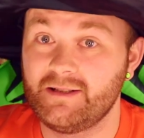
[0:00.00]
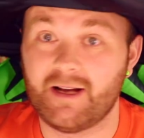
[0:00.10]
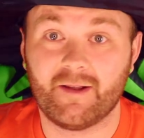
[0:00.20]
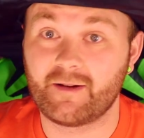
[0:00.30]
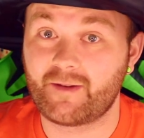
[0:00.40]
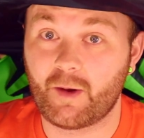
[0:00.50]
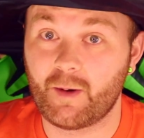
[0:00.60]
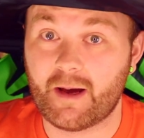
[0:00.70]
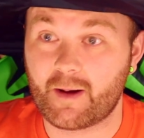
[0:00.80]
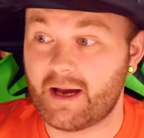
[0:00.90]
Not long to go
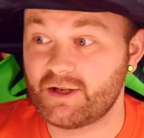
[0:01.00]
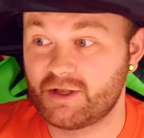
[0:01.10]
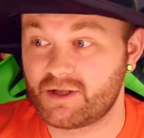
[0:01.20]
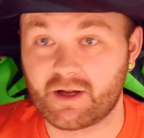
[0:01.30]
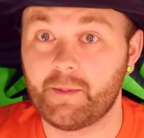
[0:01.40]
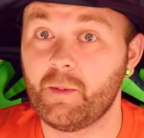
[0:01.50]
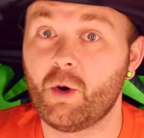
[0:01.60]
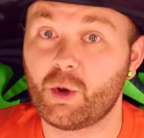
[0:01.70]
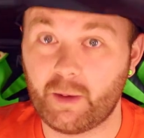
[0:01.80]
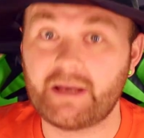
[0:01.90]
now, guys. Just a couple
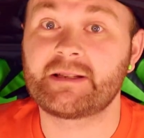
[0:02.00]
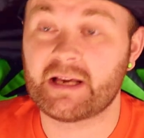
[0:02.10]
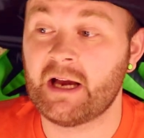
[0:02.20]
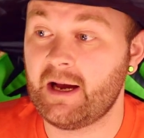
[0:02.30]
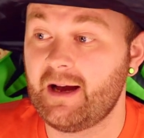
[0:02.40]
more weeks.